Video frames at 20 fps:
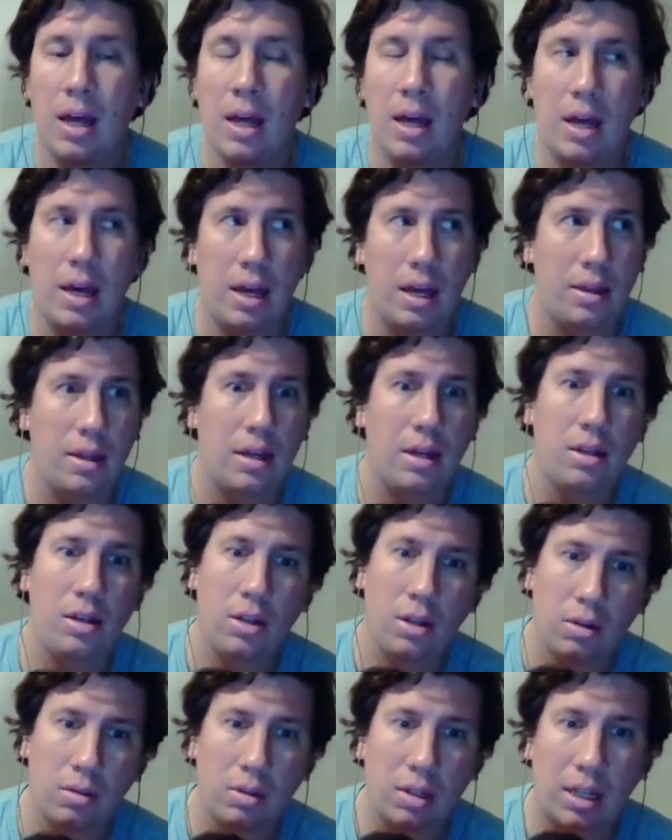and then you
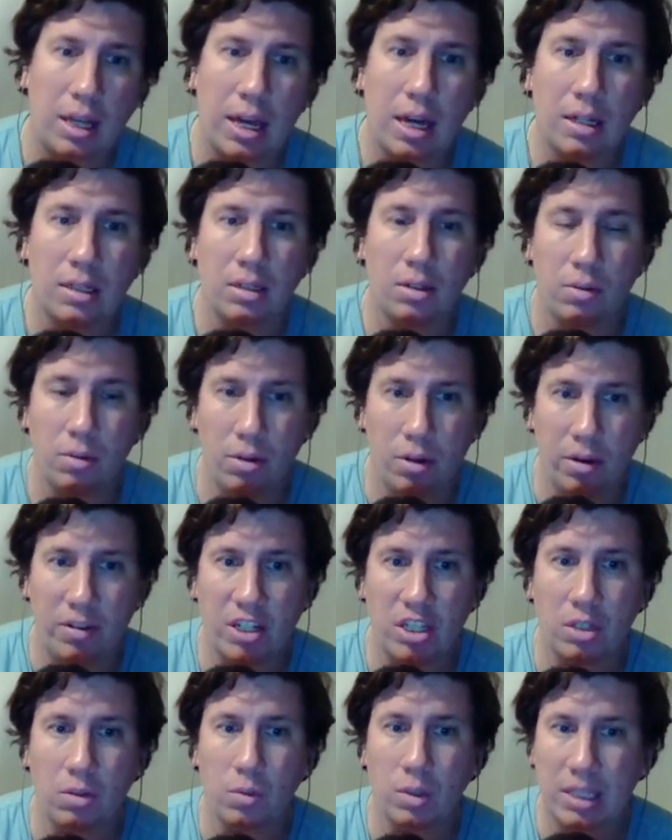know the can-
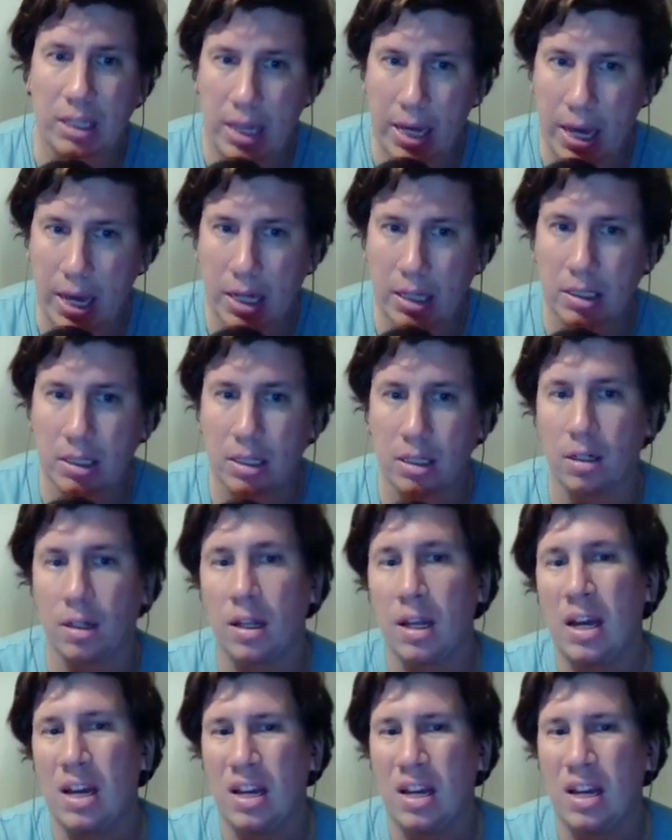Eurovision was cancelled?